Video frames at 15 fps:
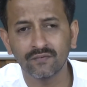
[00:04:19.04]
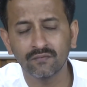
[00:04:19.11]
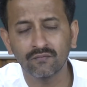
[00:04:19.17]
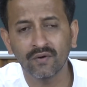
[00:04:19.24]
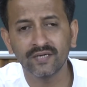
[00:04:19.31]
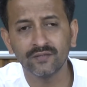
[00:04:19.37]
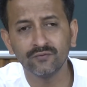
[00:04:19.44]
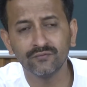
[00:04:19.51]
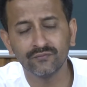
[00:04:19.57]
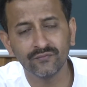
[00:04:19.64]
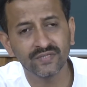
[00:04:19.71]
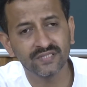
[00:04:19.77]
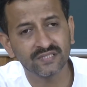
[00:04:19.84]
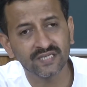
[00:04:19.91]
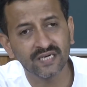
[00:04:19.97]
why do
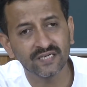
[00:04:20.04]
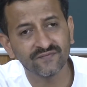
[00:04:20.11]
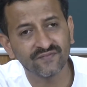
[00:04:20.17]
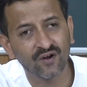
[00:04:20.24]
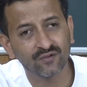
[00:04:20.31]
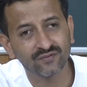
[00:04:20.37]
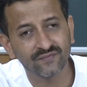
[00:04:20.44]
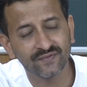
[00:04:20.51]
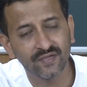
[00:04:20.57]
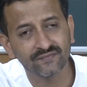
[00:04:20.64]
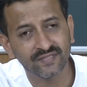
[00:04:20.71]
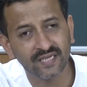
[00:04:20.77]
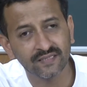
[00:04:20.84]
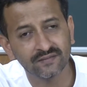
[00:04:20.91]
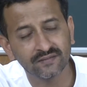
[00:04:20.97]
we study philosophy of
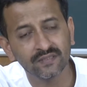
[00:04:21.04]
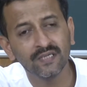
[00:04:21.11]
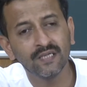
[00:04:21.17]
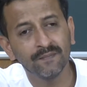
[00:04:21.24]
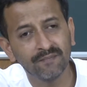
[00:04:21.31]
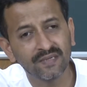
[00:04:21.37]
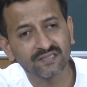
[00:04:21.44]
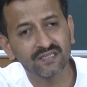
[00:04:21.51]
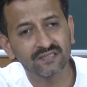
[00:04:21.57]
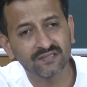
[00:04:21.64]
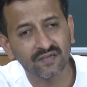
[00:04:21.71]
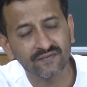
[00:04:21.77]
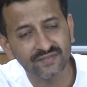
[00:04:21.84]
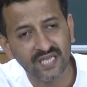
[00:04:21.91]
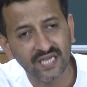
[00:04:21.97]
science, methods
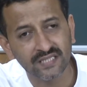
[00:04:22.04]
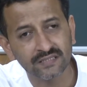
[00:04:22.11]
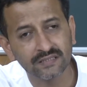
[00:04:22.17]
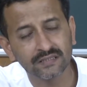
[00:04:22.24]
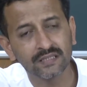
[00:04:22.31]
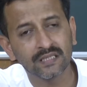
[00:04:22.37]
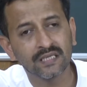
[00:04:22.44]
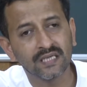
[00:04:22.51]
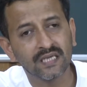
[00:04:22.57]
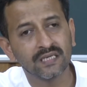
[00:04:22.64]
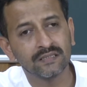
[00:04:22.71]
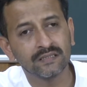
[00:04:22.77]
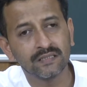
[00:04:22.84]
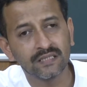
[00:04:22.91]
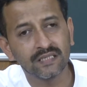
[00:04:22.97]
of science
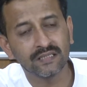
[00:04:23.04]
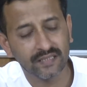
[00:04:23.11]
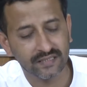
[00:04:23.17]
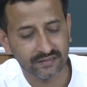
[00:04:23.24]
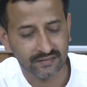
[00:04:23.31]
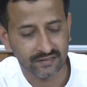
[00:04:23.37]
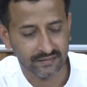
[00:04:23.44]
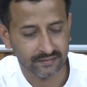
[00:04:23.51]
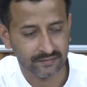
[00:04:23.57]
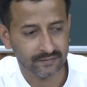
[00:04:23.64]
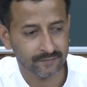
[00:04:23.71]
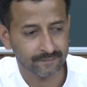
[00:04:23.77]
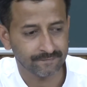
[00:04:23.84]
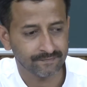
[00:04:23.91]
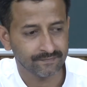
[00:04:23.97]
in STS?
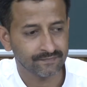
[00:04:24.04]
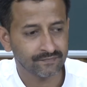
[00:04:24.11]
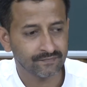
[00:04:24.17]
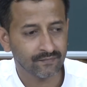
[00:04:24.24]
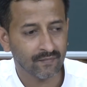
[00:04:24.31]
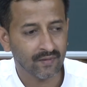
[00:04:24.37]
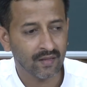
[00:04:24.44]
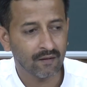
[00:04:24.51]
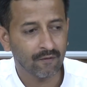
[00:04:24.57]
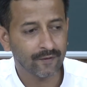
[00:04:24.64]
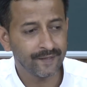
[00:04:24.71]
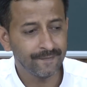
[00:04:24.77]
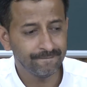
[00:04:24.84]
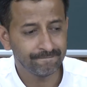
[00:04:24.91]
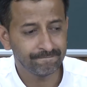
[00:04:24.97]

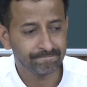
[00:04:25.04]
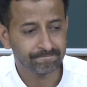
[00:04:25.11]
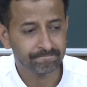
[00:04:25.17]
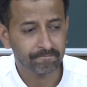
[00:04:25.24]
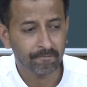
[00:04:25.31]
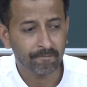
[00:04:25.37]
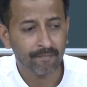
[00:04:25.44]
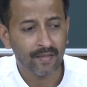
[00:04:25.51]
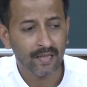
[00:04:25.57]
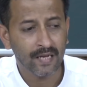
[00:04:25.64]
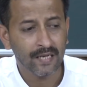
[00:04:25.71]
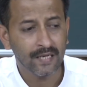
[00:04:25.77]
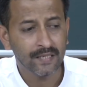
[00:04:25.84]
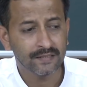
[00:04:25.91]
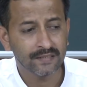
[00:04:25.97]
Okay?
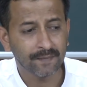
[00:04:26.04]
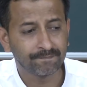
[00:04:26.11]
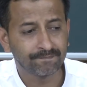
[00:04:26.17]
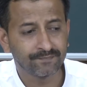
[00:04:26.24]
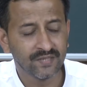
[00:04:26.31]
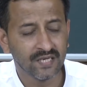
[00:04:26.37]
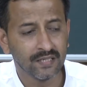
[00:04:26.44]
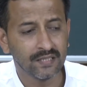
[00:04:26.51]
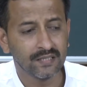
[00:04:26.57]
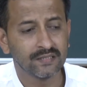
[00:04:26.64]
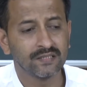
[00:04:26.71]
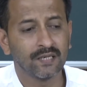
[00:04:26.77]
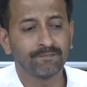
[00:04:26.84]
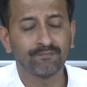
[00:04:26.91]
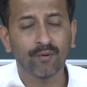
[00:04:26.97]

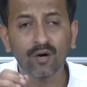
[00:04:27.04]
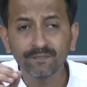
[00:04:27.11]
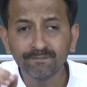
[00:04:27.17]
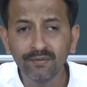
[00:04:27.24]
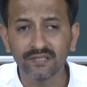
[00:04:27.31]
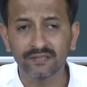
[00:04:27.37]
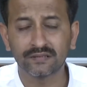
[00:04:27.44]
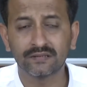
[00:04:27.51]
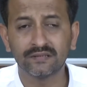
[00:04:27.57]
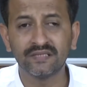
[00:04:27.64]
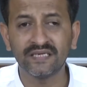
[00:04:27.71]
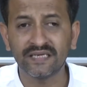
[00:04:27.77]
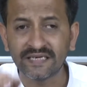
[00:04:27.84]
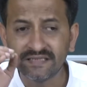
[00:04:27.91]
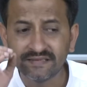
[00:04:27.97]
The purpose,
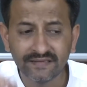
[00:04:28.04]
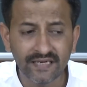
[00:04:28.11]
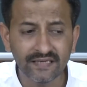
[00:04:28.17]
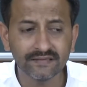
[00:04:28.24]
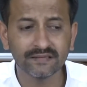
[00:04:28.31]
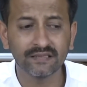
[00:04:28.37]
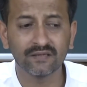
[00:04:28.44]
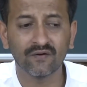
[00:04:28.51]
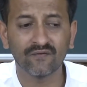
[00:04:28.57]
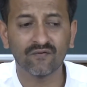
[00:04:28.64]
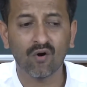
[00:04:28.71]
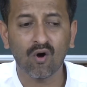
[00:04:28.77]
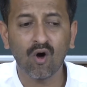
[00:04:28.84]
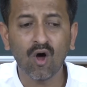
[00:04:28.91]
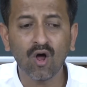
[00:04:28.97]
the intention of
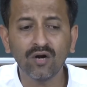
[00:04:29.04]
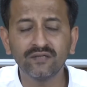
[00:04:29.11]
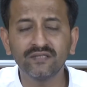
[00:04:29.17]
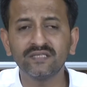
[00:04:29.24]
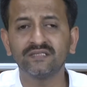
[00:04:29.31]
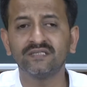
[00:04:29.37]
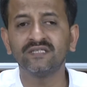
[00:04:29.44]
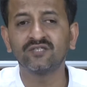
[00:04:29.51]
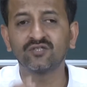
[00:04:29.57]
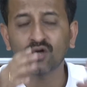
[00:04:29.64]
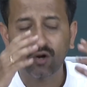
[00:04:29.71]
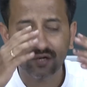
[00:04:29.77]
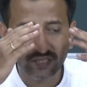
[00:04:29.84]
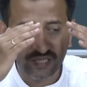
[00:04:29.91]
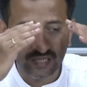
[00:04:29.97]
all these
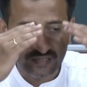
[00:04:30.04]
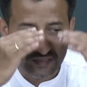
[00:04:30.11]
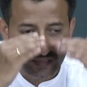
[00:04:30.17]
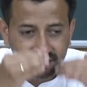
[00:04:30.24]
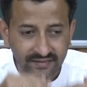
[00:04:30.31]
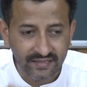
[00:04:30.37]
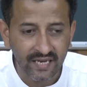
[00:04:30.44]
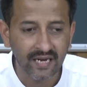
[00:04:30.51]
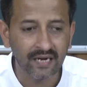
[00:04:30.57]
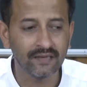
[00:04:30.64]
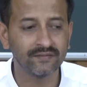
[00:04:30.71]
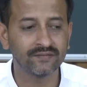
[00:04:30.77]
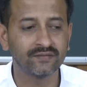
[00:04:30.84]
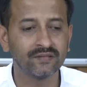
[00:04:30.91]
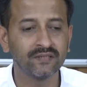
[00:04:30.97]
historical
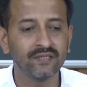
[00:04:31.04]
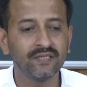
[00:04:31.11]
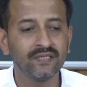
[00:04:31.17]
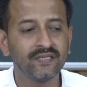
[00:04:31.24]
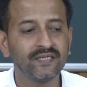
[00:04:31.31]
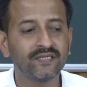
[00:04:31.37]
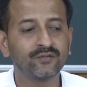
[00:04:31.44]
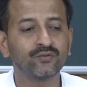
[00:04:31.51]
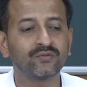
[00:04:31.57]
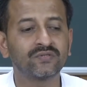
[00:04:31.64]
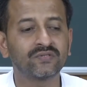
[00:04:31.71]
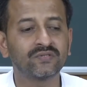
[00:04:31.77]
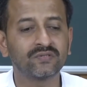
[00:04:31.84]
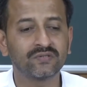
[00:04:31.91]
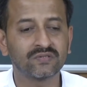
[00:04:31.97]
details is to
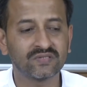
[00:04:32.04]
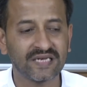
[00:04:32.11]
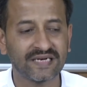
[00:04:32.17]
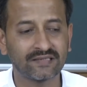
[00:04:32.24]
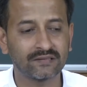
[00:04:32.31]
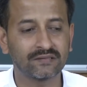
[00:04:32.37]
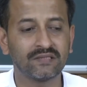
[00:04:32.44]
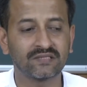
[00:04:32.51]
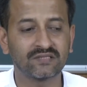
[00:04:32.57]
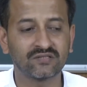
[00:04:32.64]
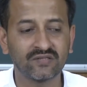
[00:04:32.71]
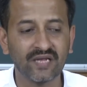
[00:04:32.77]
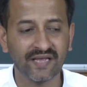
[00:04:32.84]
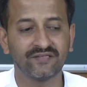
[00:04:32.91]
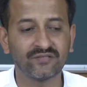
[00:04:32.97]
set the
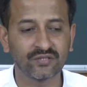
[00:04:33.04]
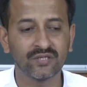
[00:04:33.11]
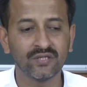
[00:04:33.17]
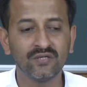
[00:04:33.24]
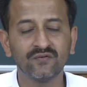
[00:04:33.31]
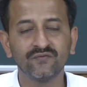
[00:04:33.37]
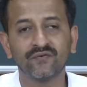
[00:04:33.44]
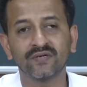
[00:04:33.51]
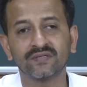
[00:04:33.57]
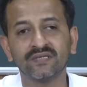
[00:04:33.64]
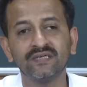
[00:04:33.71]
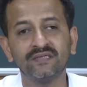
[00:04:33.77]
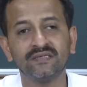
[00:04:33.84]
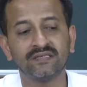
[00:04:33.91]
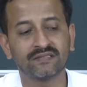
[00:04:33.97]
stage for the
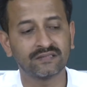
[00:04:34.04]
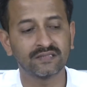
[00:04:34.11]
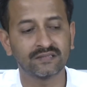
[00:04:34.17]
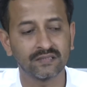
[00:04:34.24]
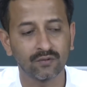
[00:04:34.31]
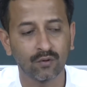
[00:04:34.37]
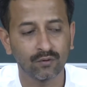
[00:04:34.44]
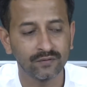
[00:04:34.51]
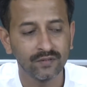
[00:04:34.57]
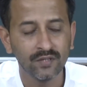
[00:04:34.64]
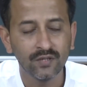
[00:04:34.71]
discussion on